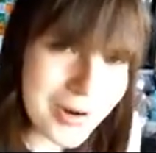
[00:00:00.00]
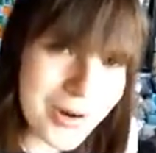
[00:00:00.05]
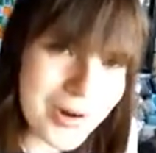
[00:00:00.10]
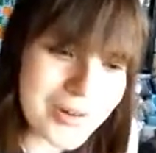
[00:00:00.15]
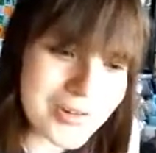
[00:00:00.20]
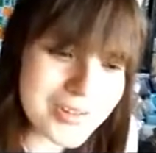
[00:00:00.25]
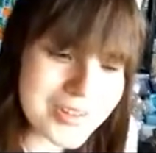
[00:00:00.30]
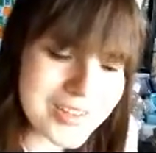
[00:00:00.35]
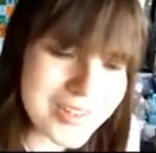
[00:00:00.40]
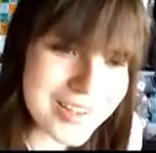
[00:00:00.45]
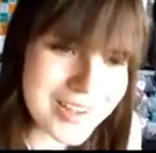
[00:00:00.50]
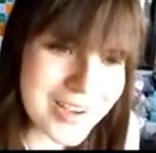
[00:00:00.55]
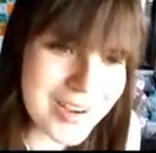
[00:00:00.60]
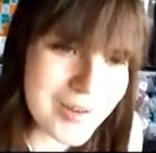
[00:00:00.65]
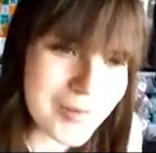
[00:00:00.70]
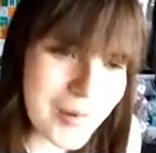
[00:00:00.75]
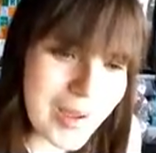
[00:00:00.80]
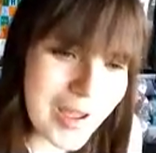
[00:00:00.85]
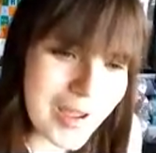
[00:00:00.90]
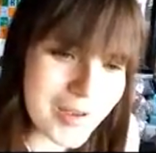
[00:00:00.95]
odd to
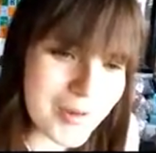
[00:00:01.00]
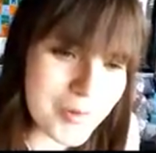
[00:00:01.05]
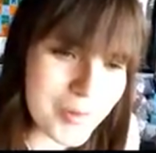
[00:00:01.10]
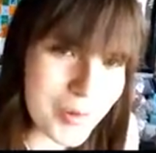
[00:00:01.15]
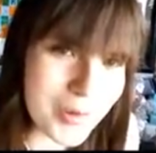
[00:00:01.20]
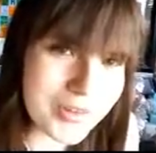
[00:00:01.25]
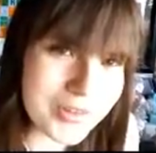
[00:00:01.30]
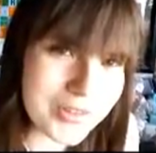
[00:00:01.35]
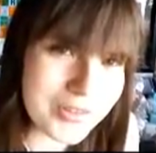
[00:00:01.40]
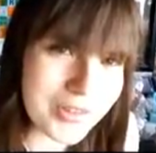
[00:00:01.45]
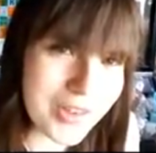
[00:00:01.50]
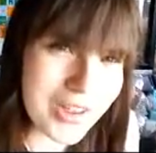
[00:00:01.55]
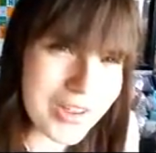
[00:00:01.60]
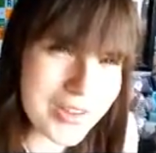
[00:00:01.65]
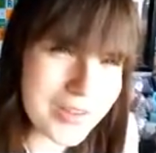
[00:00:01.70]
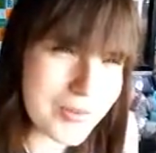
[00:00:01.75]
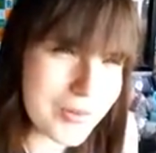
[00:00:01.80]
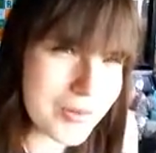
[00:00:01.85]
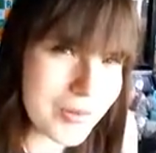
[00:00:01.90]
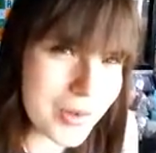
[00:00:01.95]
go back and watch the
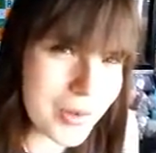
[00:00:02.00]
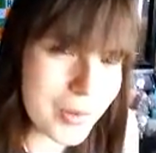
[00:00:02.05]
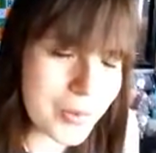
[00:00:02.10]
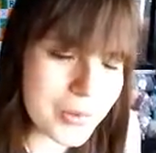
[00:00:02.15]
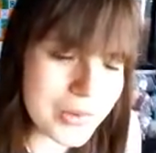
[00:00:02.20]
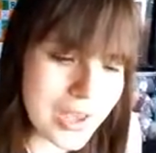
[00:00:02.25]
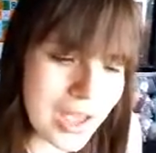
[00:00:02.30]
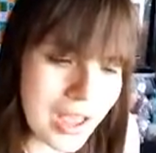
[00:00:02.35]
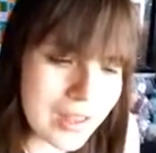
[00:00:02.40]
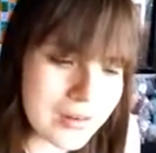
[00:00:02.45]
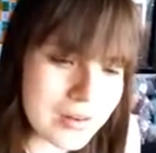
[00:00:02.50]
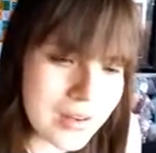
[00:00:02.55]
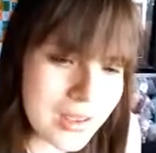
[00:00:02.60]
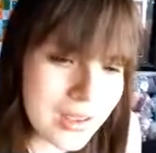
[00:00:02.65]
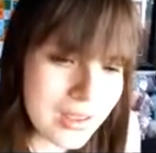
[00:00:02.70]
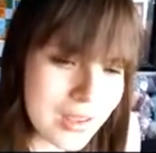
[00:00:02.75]
first few films and